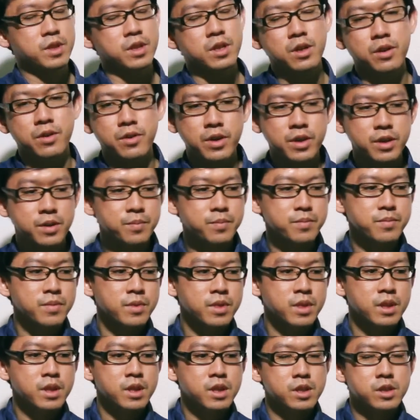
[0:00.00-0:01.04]
Alright,
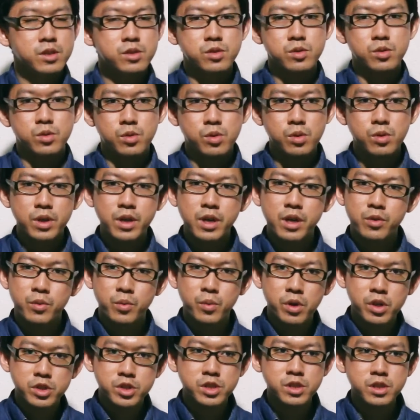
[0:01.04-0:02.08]
so go ahead and
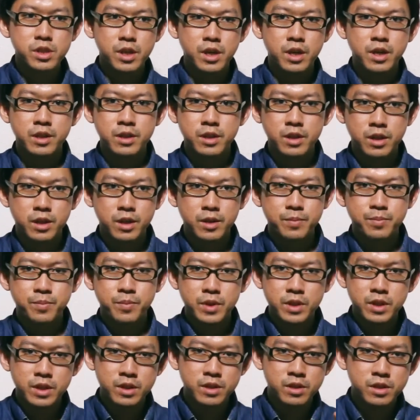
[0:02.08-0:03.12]
watch it. And
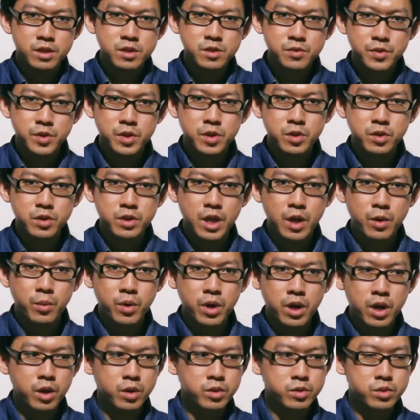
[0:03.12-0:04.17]
in this video, that
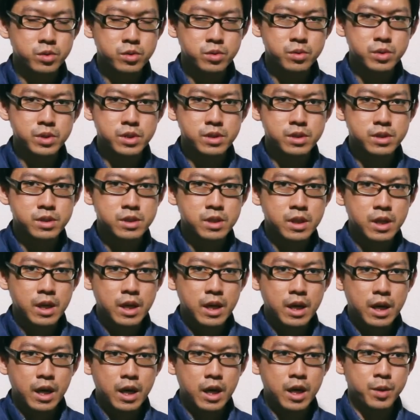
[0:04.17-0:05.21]
what I'll do is
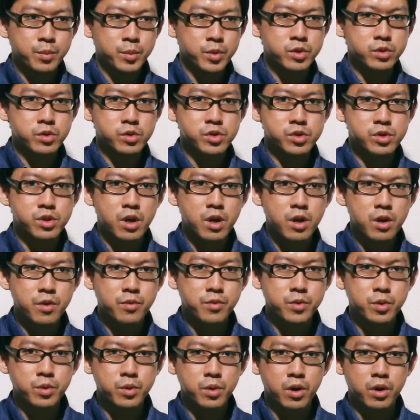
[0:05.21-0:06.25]
I am going to share
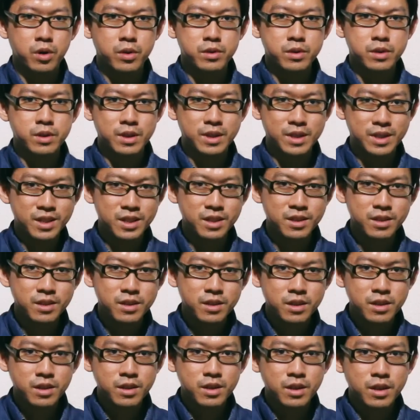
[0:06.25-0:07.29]
with you on the key
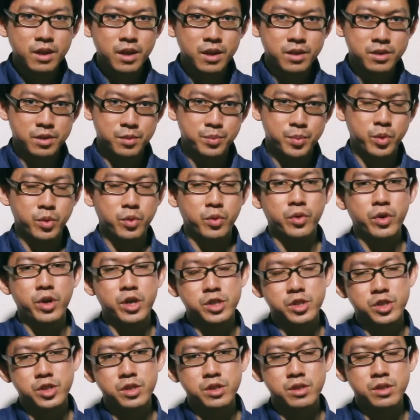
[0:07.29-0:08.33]
and the
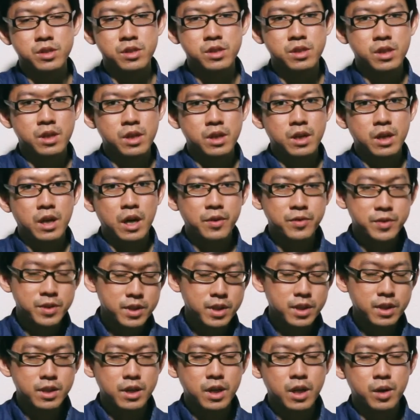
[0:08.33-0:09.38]
progression. After
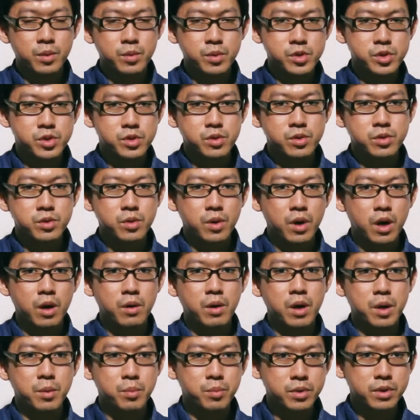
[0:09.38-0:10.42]
that, I will show you how
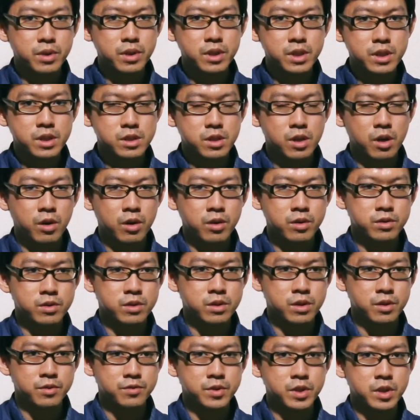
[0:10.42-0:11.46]
I play it on
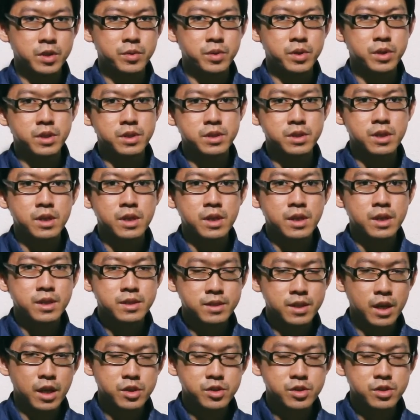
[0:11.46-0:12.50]
the various
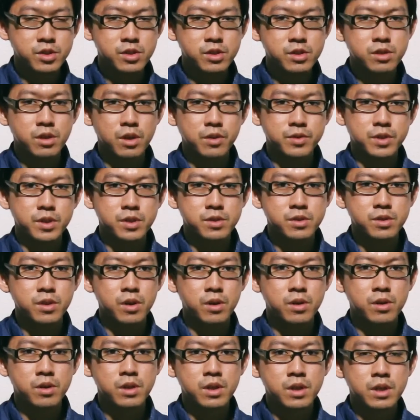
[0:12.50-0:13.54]
sections of the
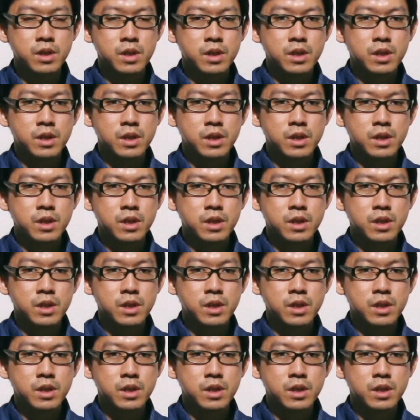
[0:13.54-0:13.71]
song,